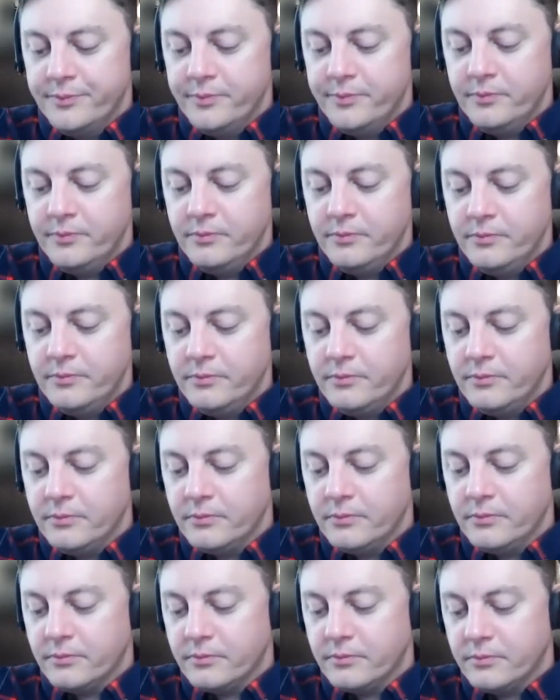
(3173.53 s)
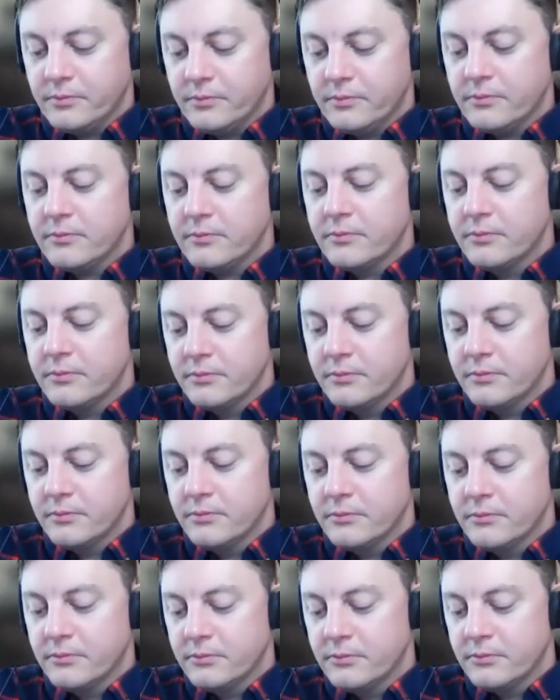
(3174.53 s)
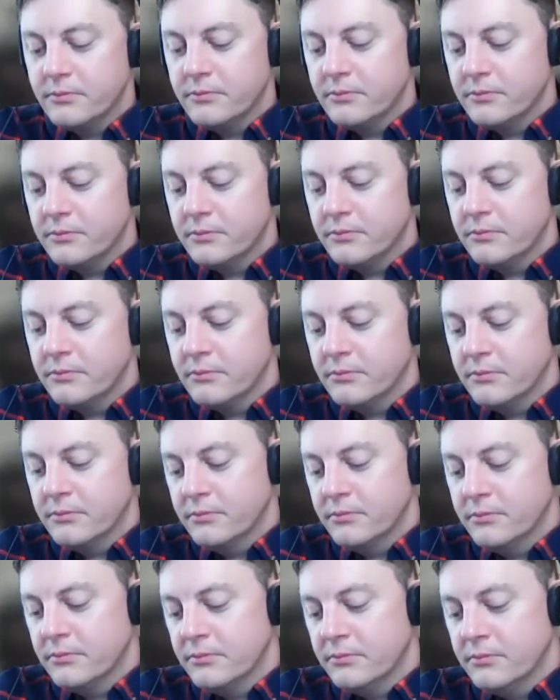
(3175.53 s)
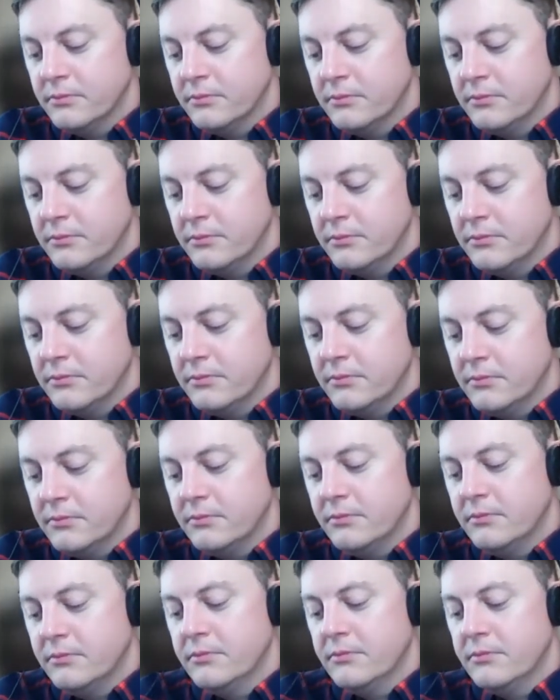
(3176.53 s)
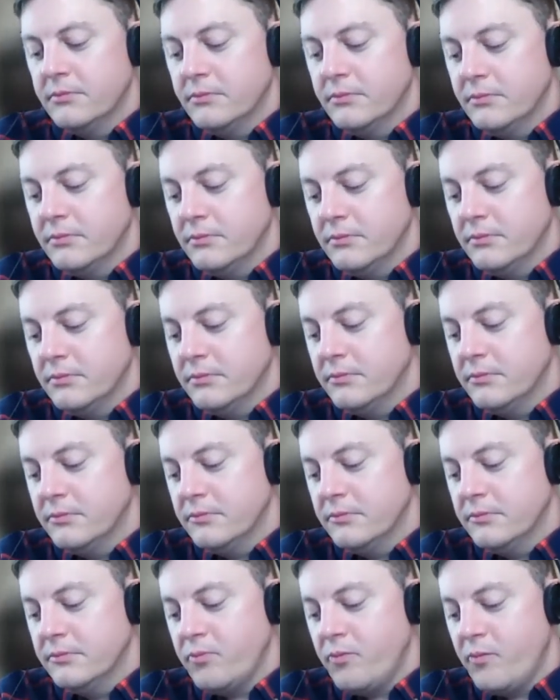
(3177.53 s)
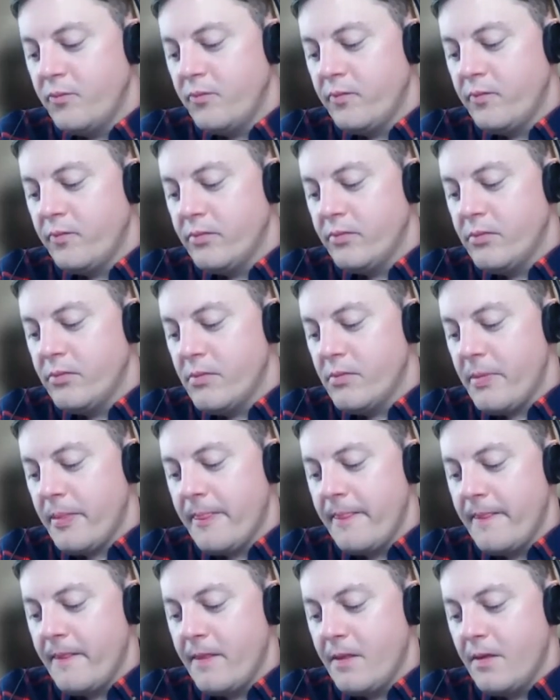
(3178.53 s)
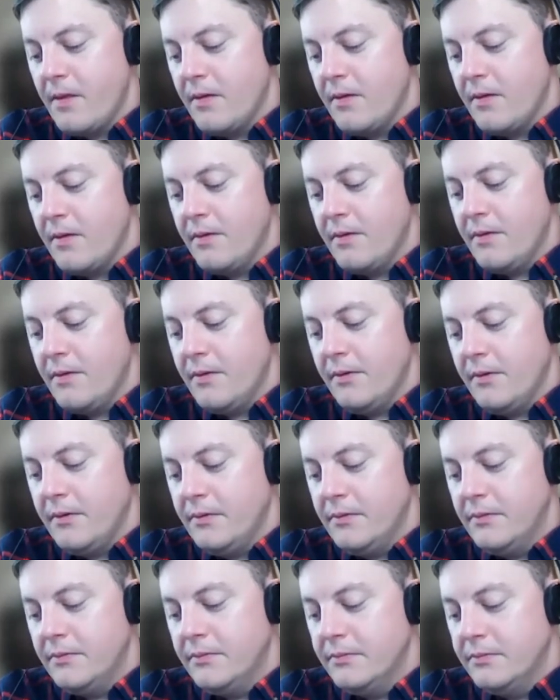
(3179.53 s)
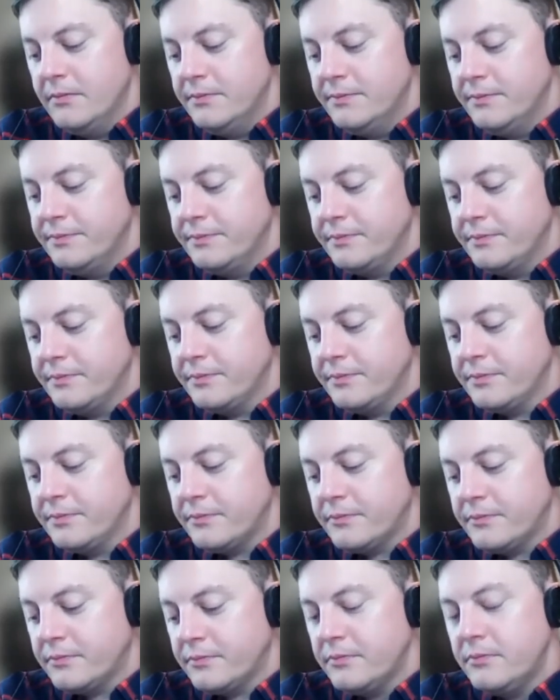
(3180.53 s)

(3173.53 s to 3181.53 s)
The person shown says nothing.